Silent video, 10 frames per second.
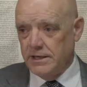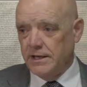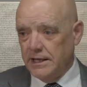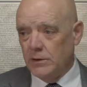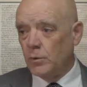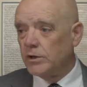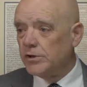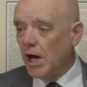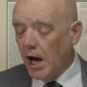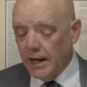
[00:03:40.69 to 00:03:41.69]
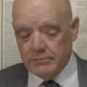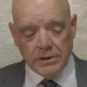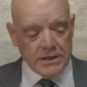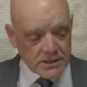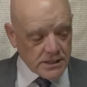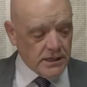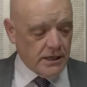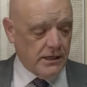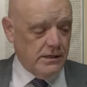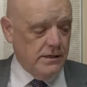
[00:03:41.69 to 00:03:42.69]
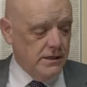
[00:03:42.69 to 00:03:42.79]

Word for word: He will not be sitting